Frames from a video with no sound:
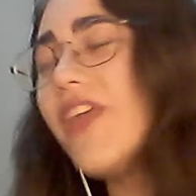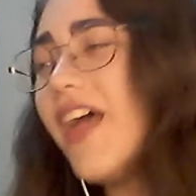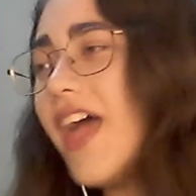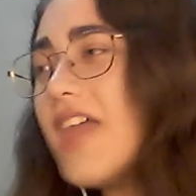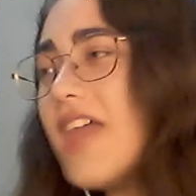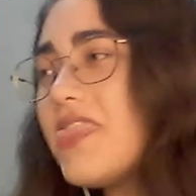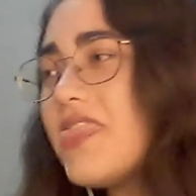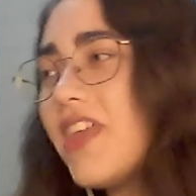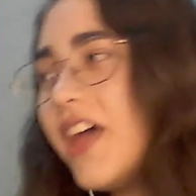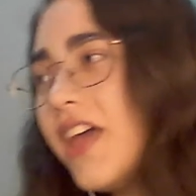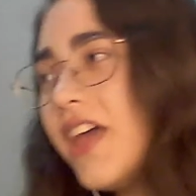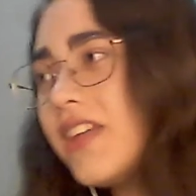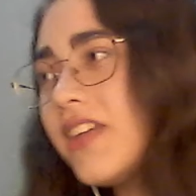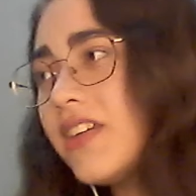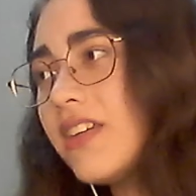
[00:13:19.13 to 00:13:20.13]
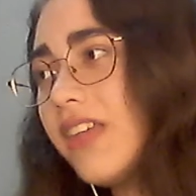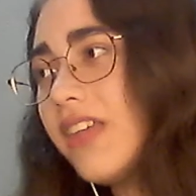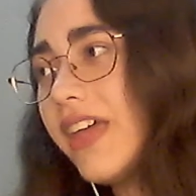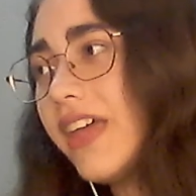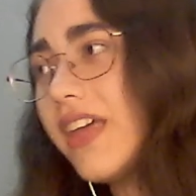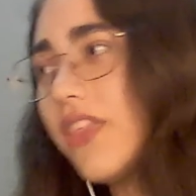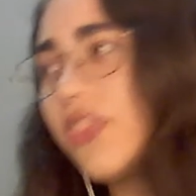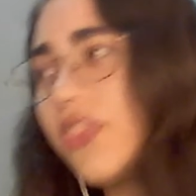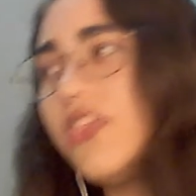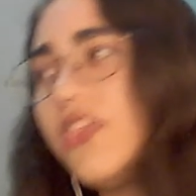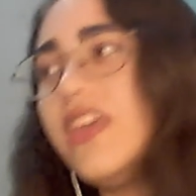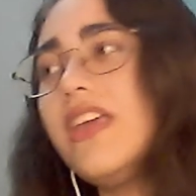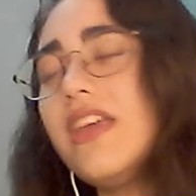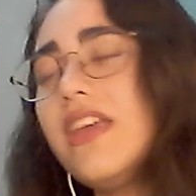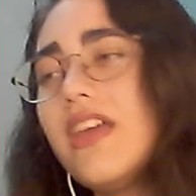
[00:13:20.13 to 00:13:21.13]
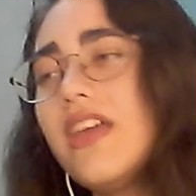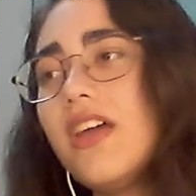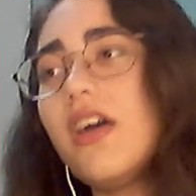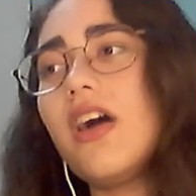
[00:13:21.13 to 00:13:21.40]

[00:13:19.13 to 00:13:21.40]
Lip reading: And then like the